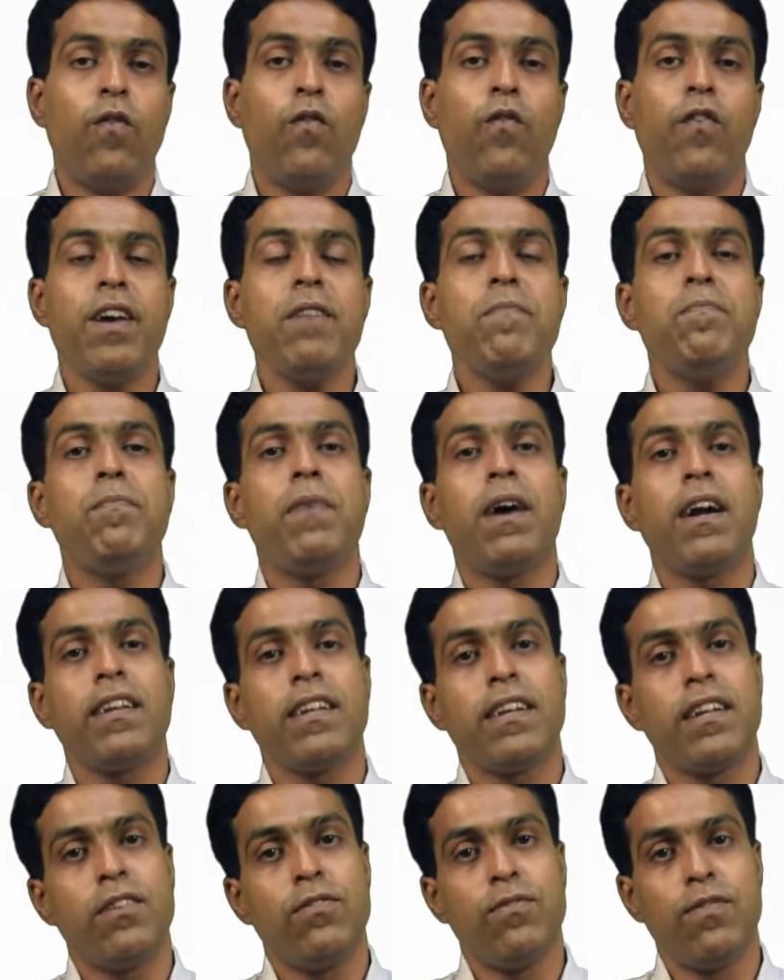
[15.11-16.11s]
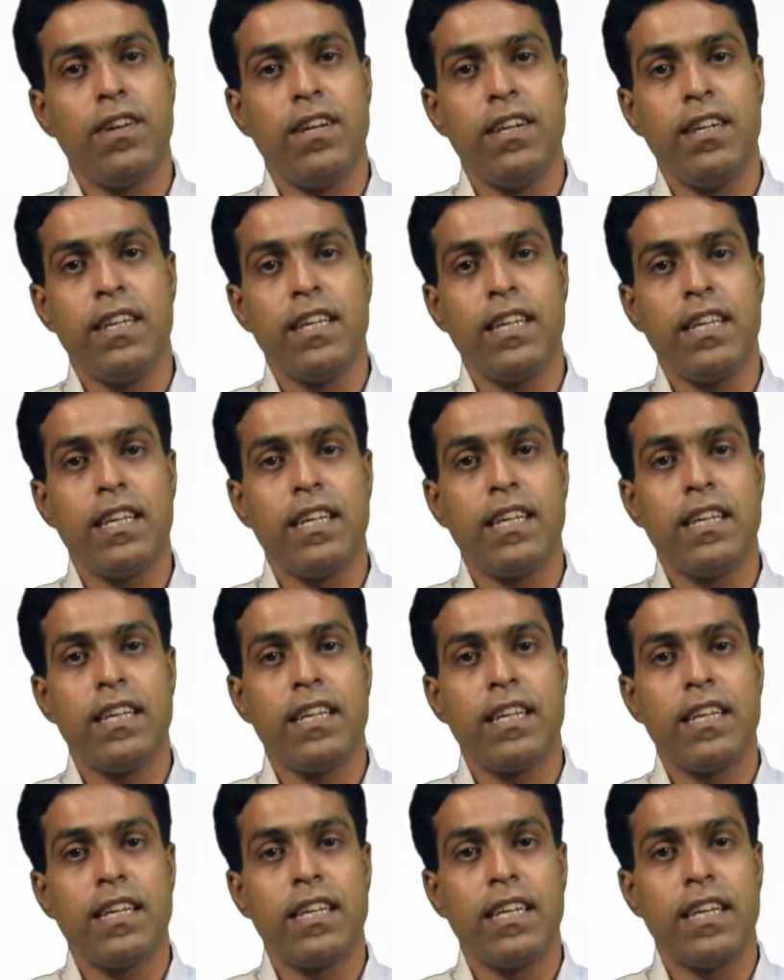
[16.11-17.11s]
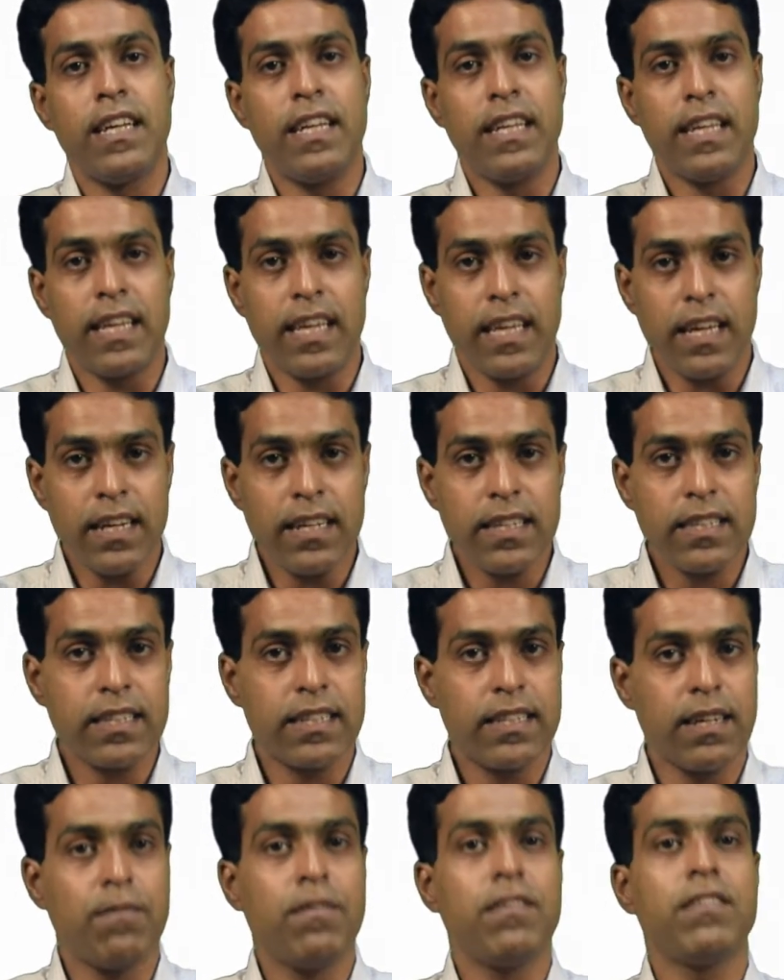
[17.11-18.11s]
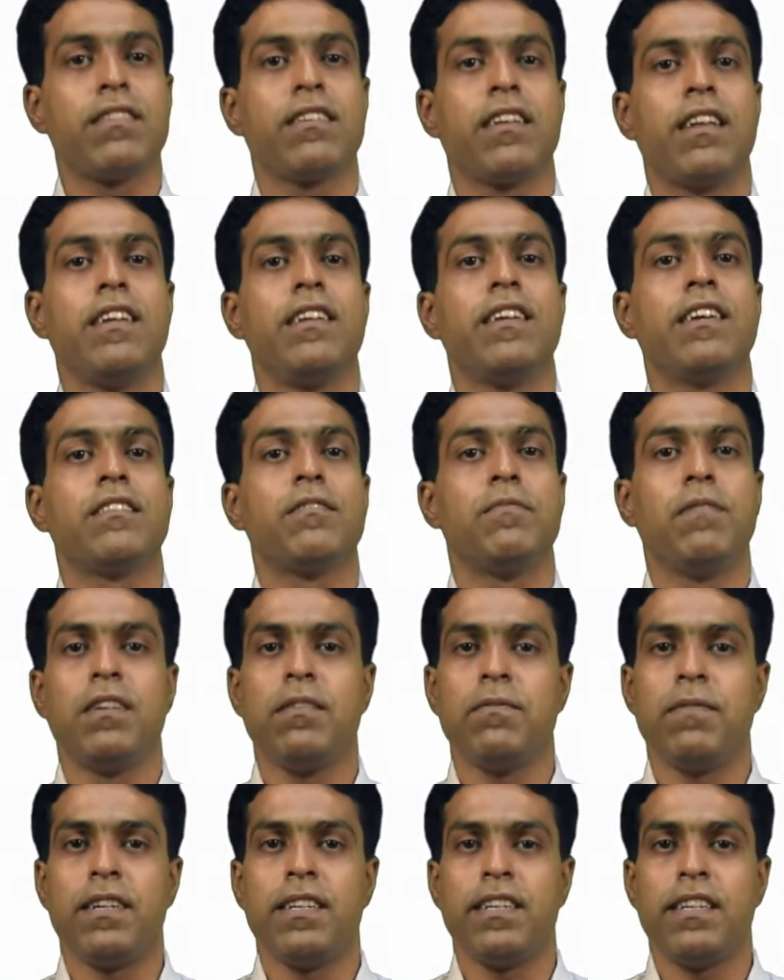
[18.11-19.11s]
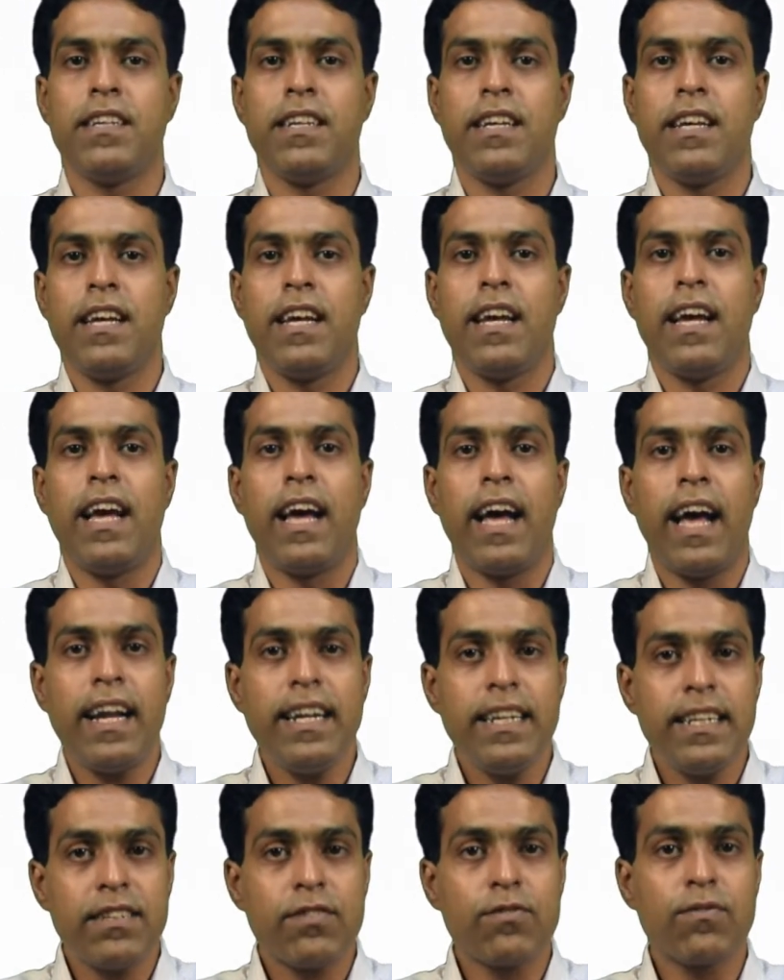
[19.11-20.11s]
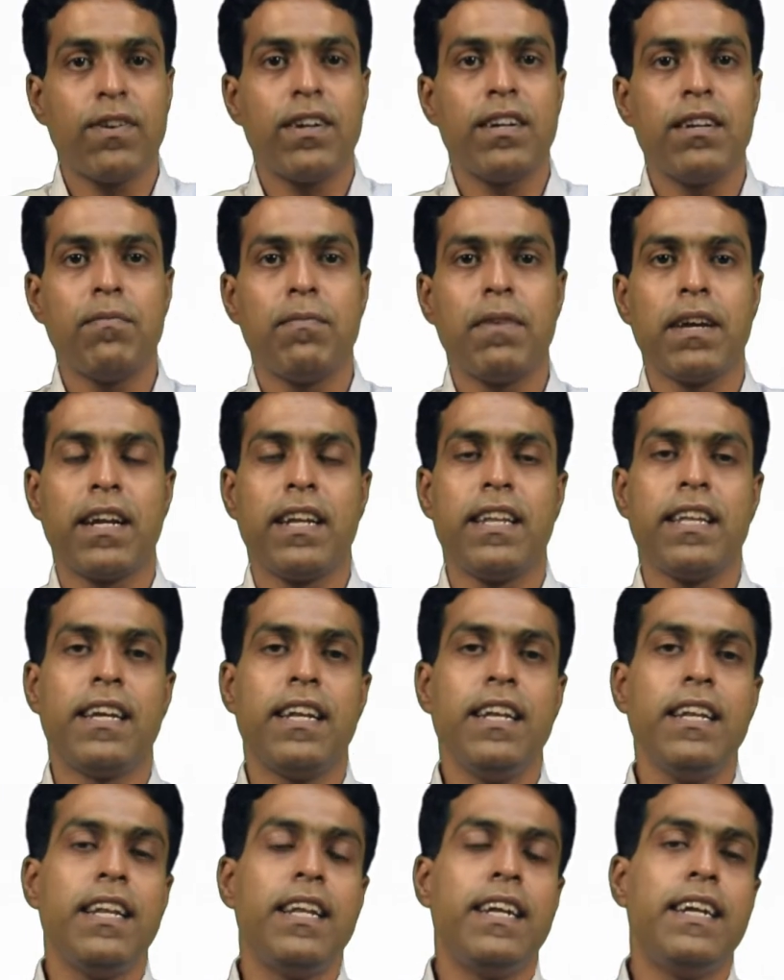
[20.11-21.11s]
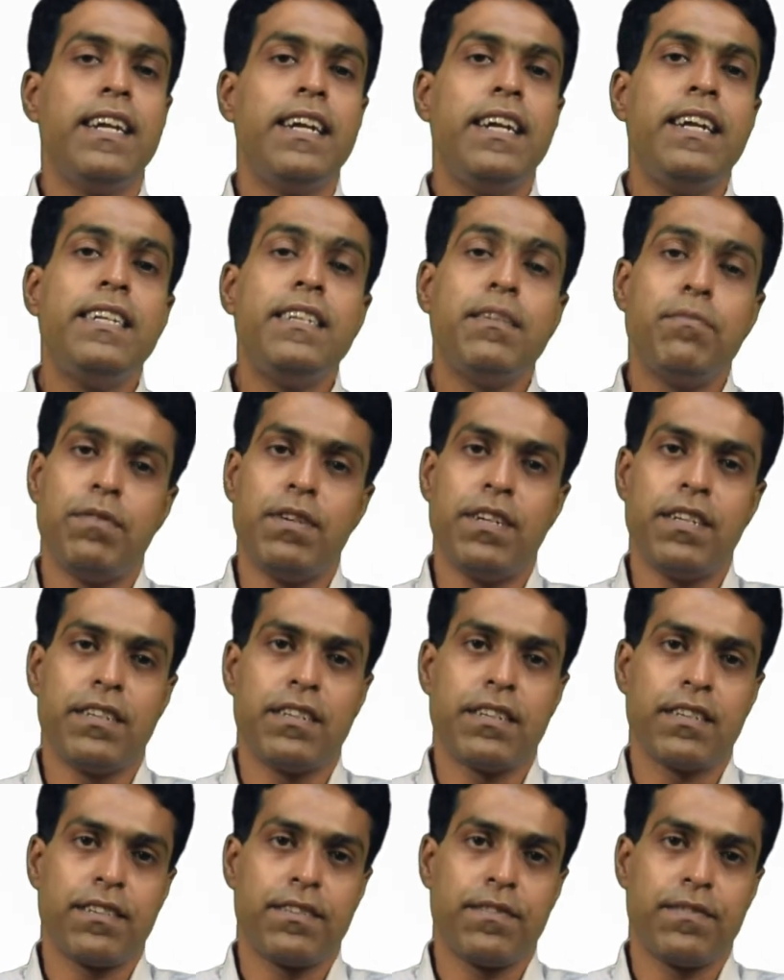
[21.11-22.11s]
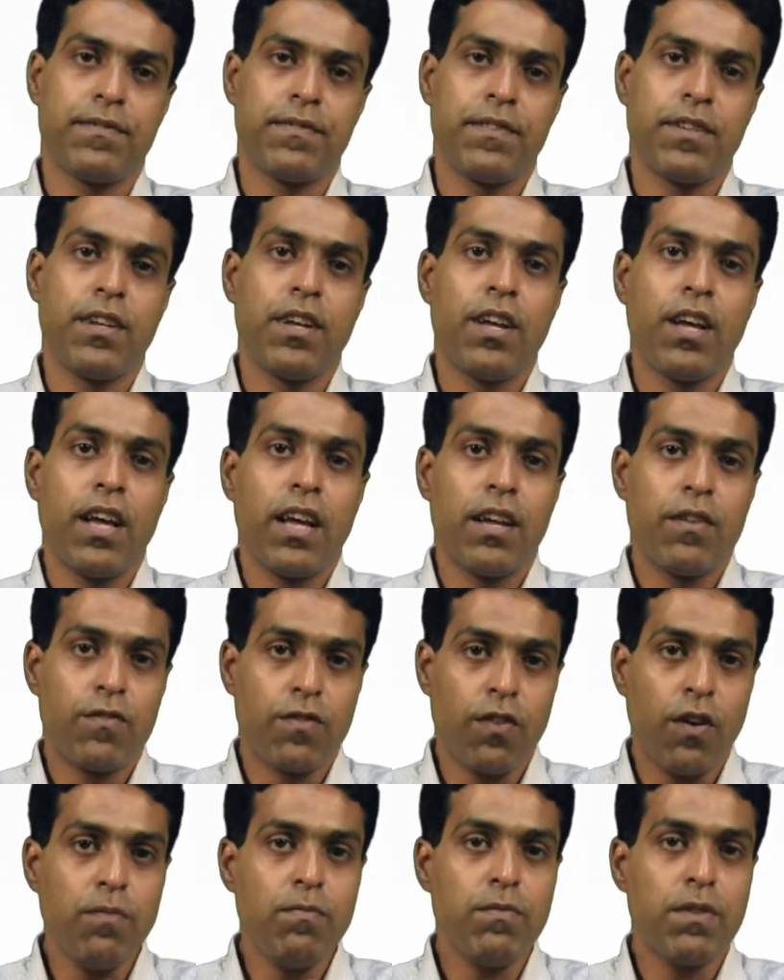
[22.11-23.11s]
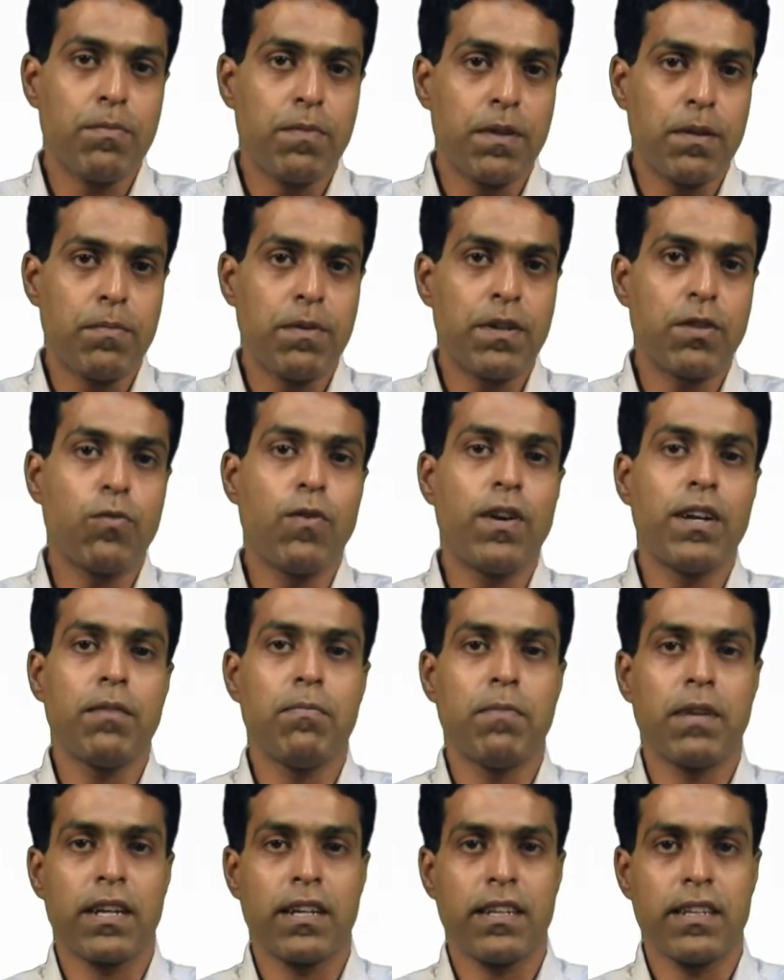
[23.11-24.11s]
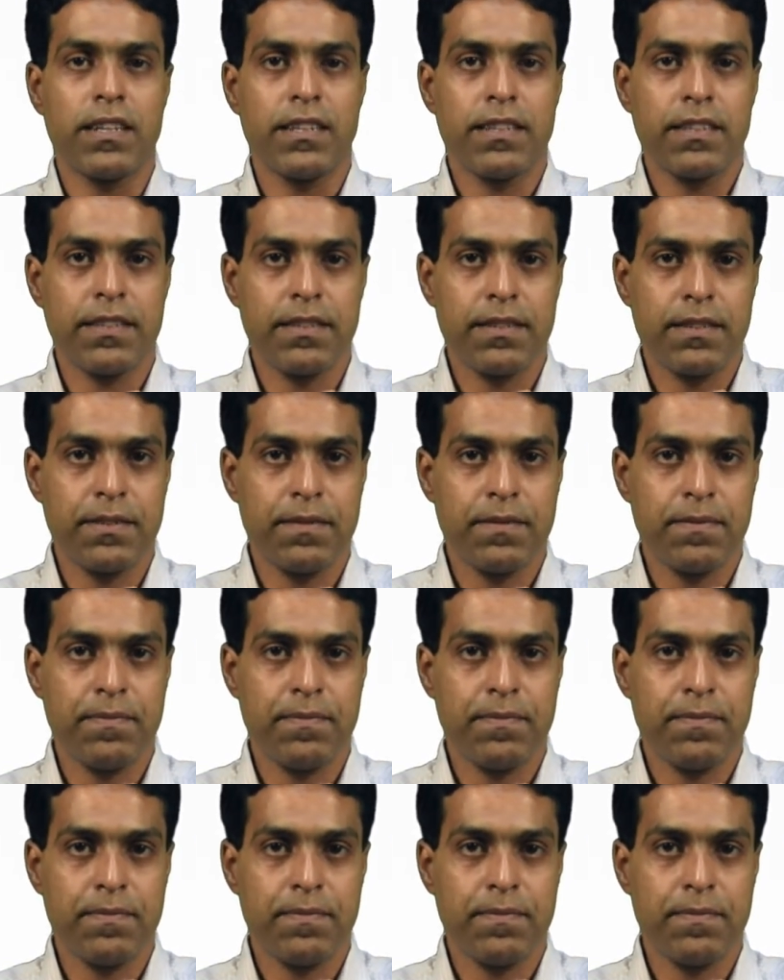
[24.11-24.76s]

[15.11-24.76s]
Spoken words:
wave particle duality in Young's double slit experiment and its quantum mechanical interpretation from the paper Quantum Mechanics.